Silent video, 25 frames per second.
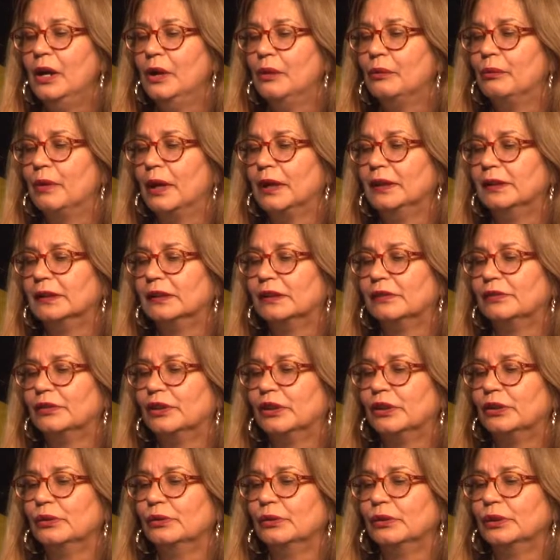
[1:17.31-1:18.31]
rates of
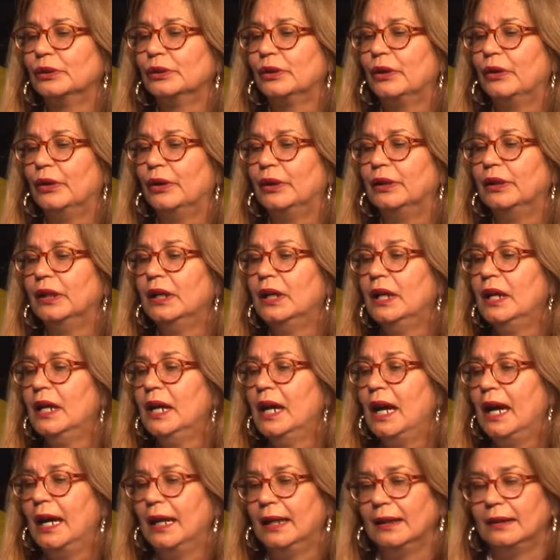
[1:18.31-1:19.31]
suicide
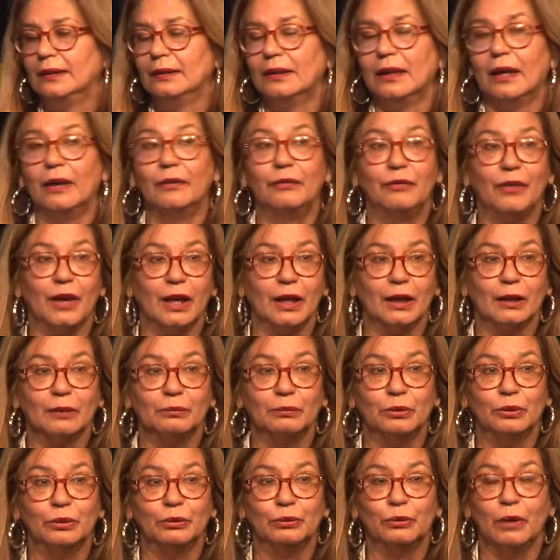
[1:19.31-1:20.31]
and
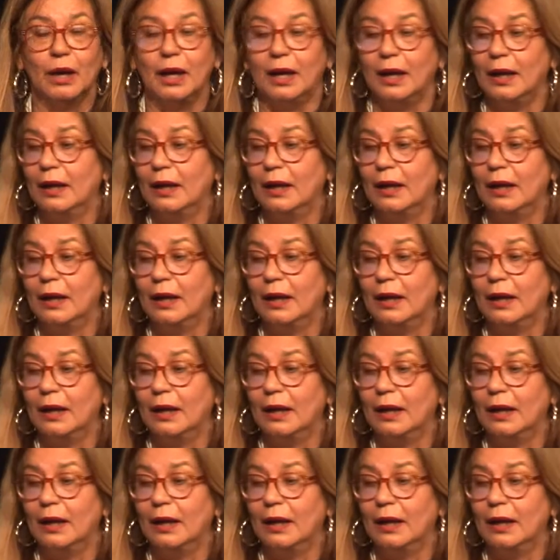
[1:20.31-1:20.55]
available